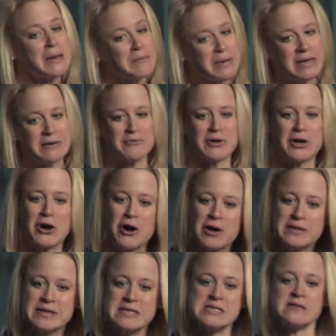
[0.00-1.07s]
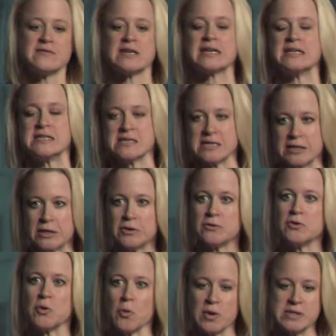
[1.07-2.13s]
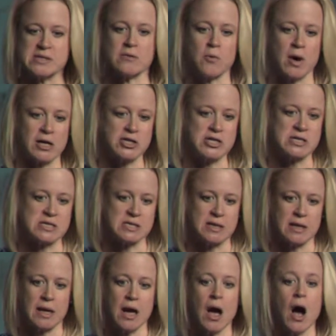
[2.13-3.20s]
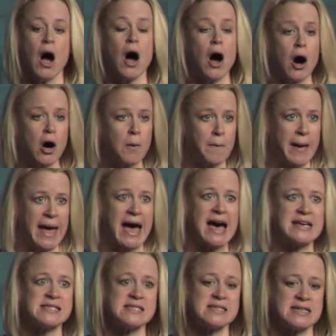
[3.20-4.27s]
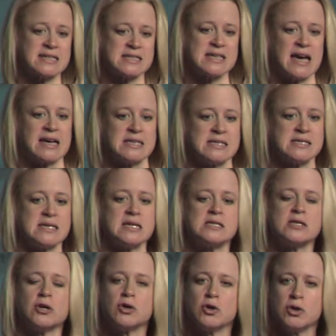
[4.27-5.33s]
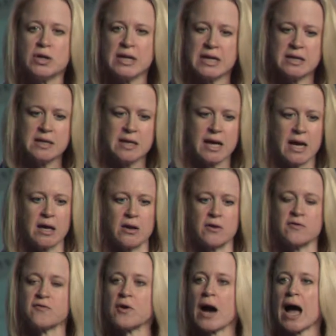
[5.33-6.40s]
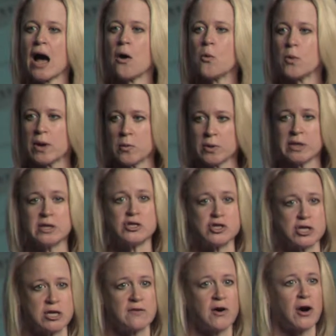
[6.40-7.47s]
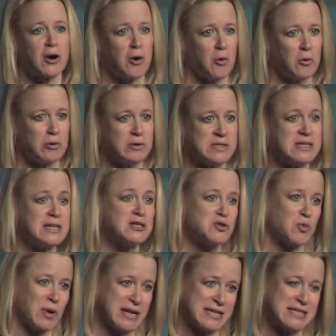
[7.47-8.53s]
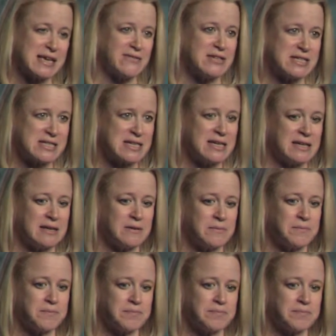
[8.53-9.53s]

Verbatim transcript: But regardless of the continued noise in Washington, our past success is a good indicator for how we will achieve our goals in 2017.